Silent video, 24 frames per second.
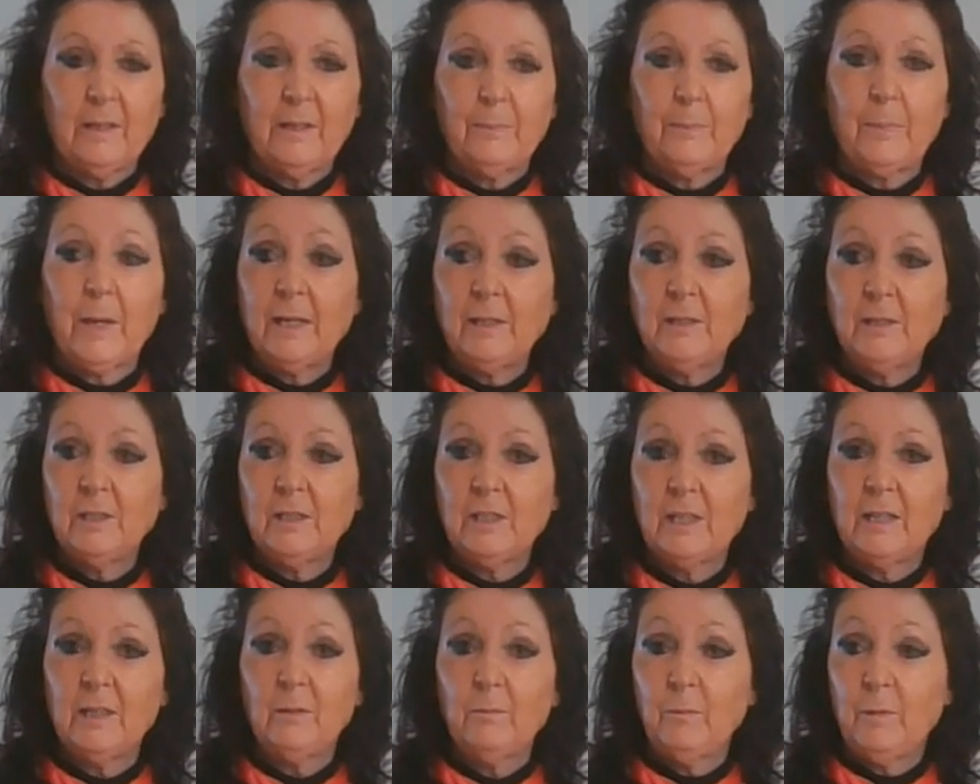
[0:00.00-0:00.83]

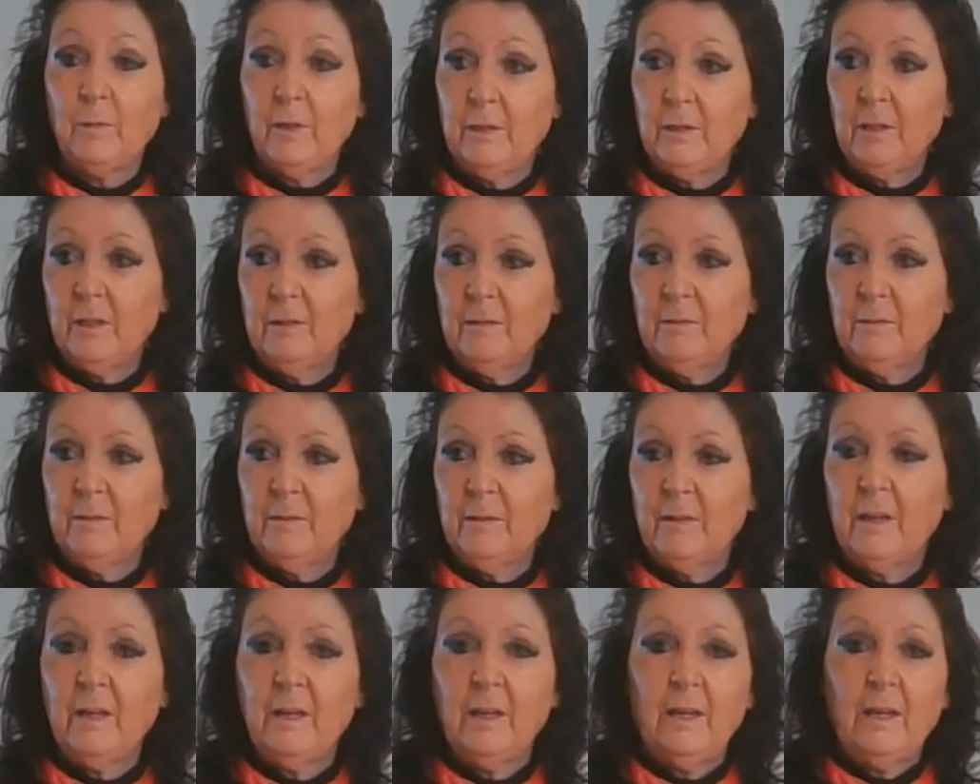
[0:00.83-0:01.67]
painting with you,
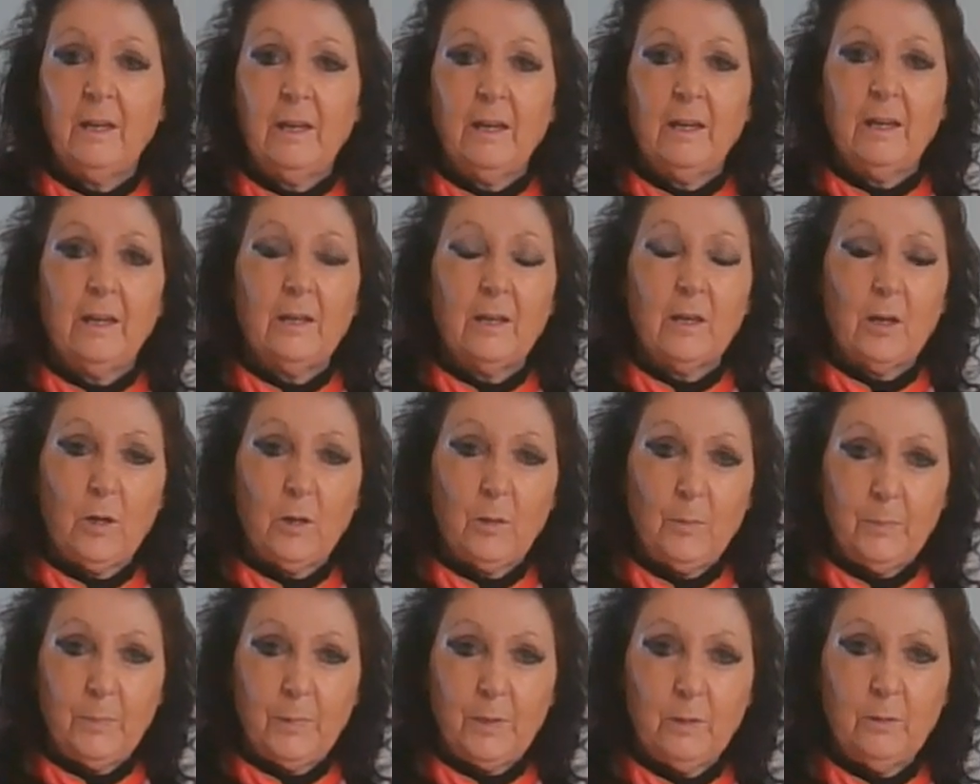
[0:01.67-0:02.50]
and I
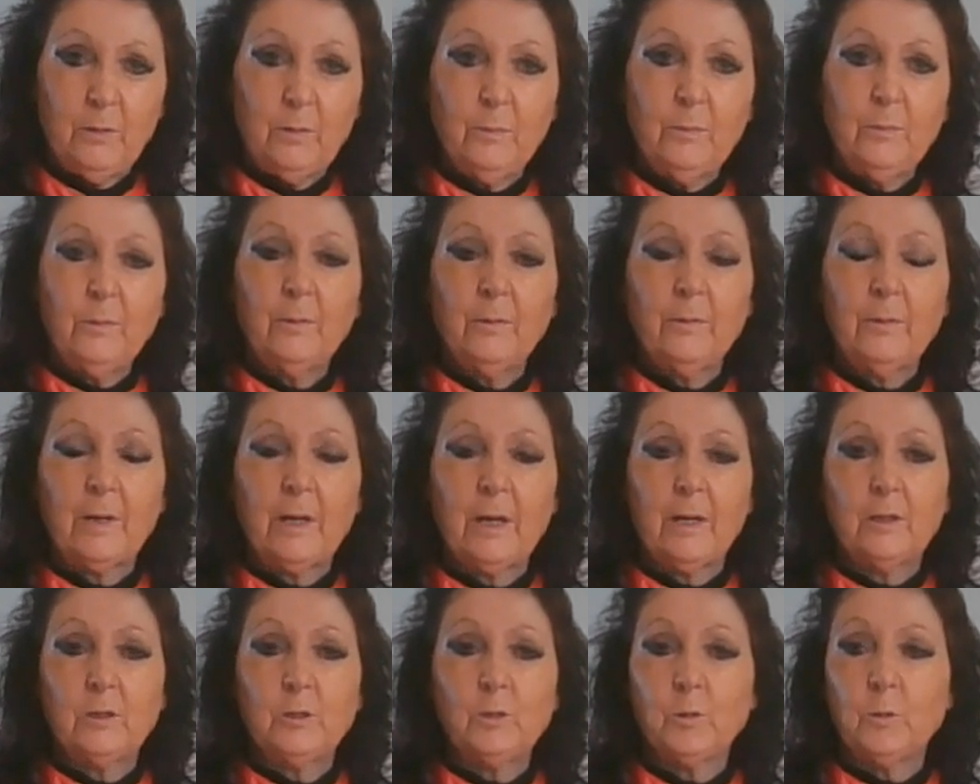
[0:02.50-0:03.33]
hope you
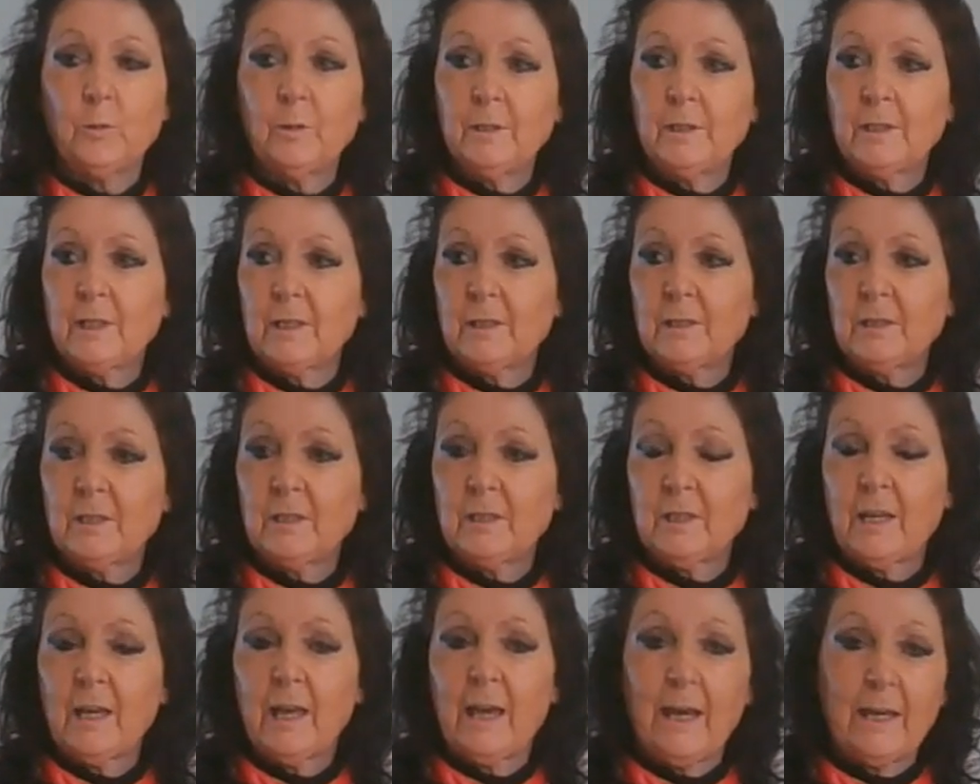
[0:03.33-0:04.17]
joined us
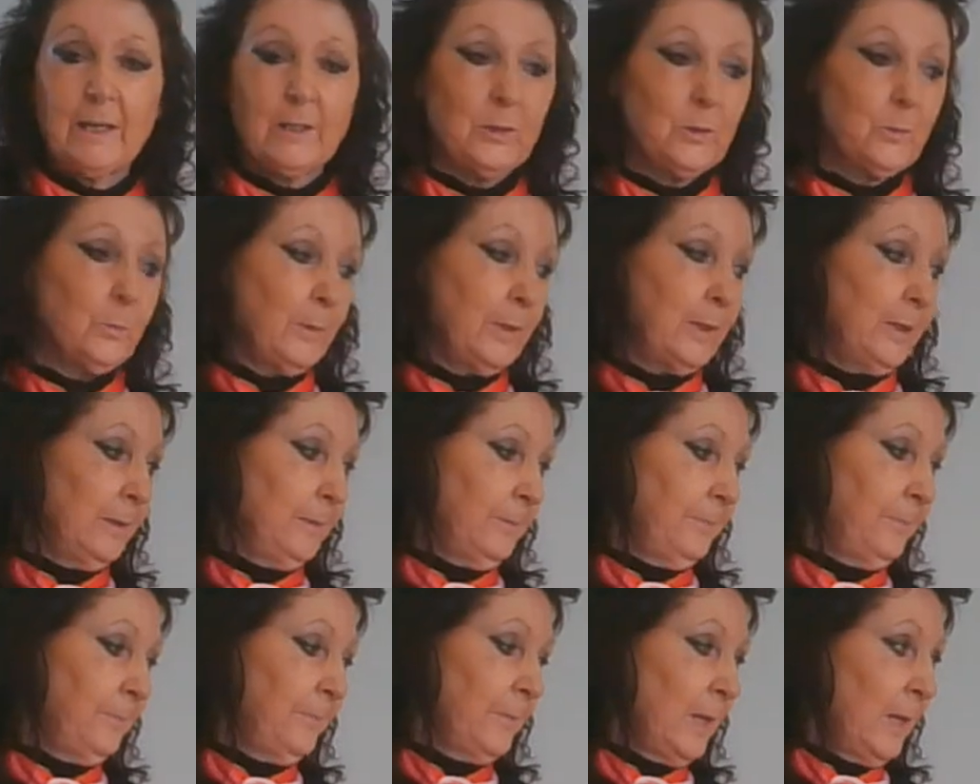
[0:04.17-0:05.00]
as well
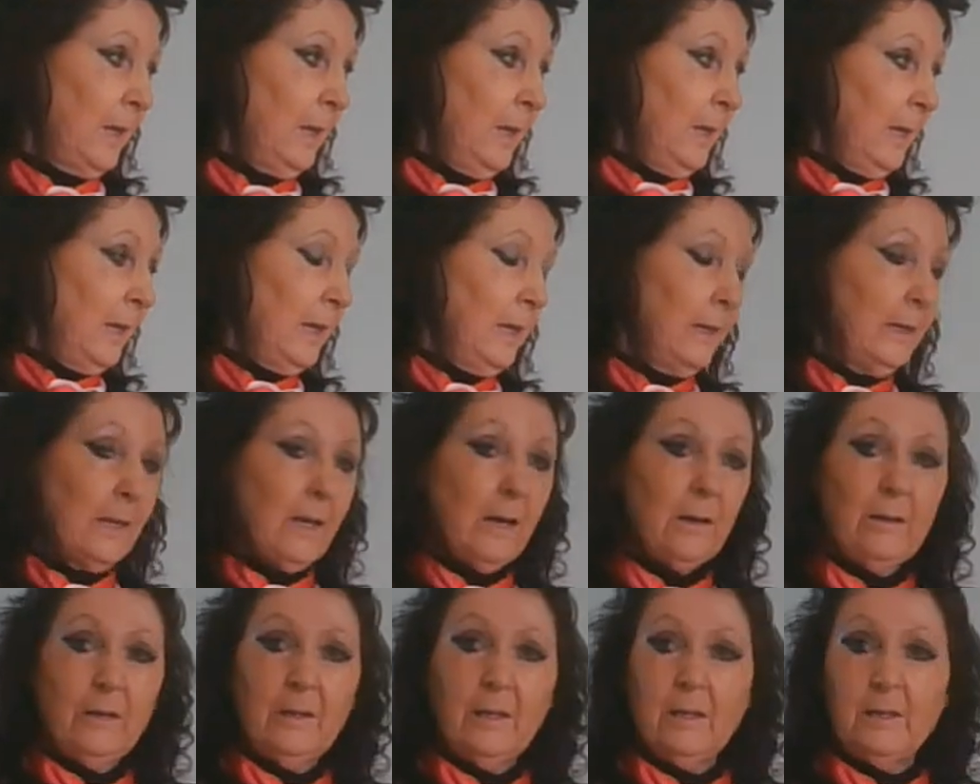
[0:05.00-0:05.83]
in
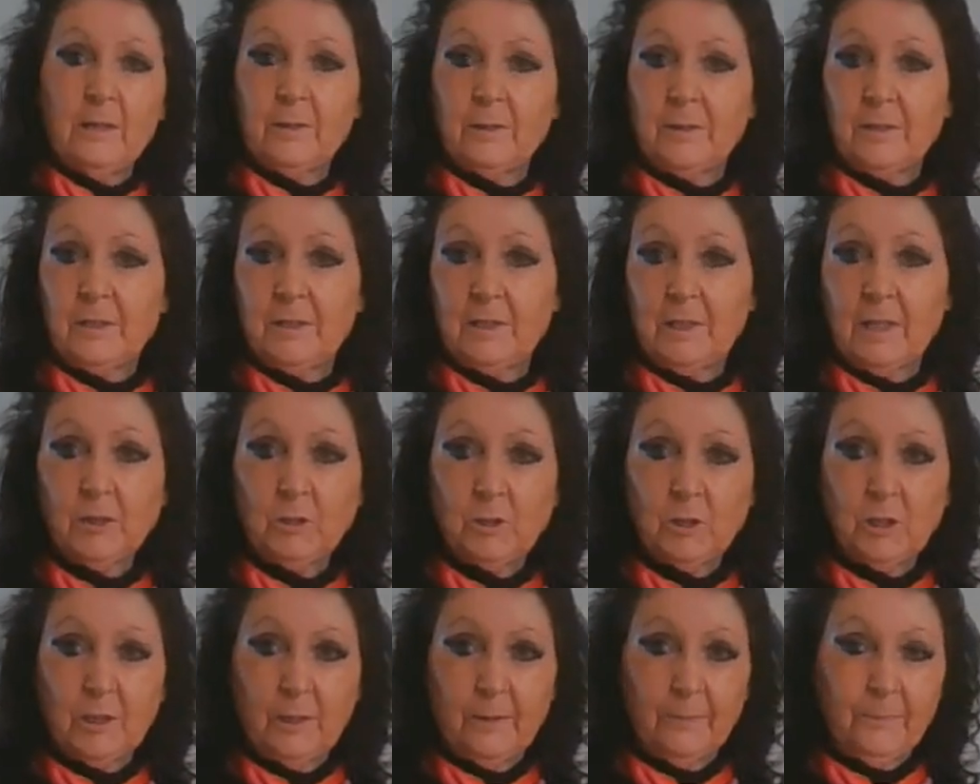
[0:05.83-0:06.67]
our last
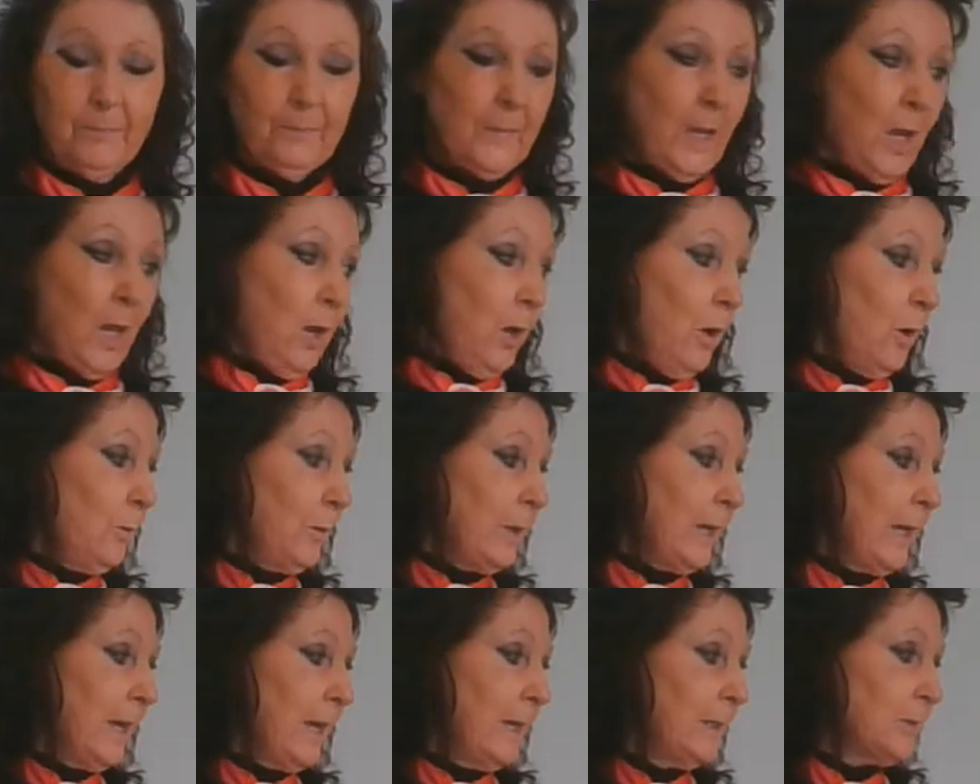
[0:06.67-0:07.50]
session.
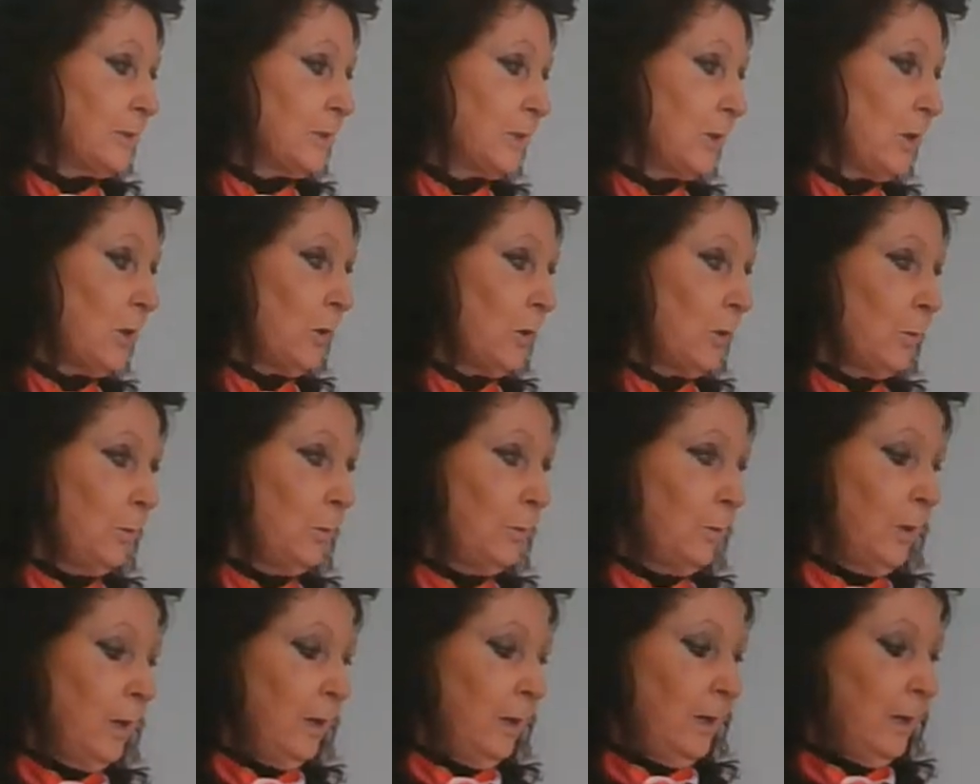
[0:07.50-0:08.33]
Okay, so
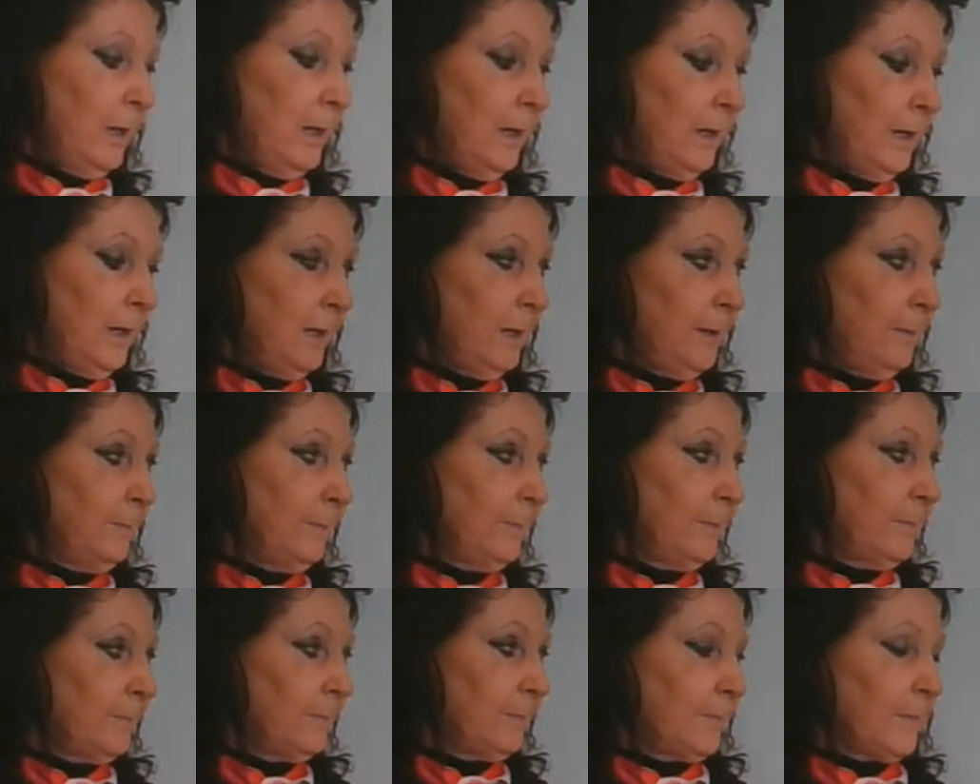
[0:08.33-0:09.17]

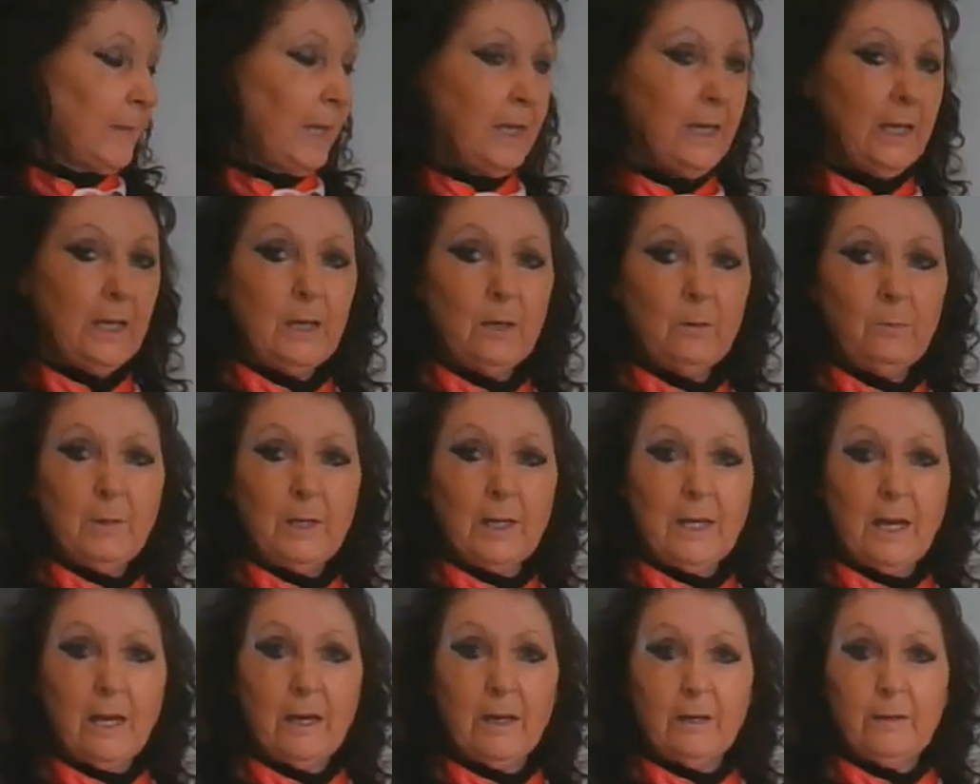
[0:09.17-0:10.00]
here we
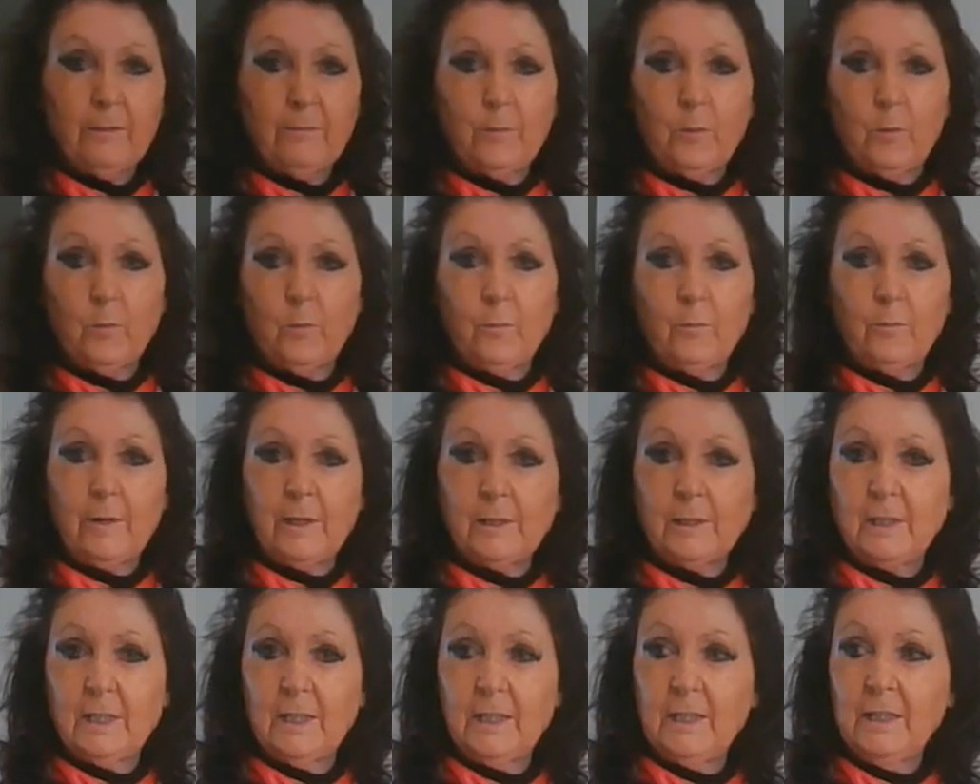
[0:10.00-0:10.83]
have
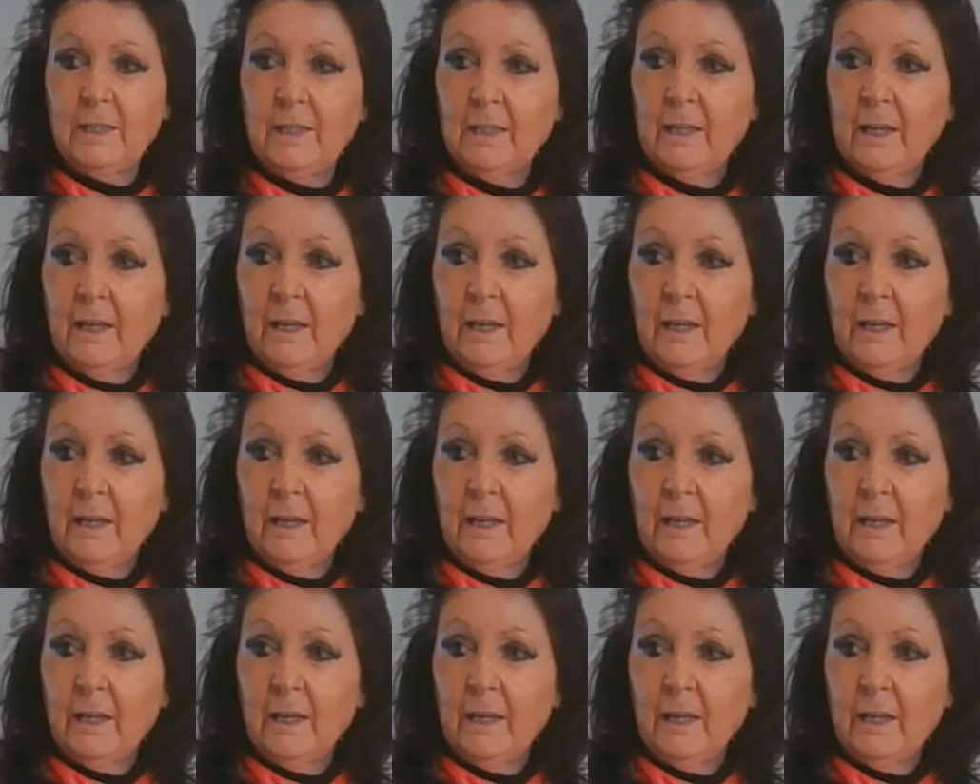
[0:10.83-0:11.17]
already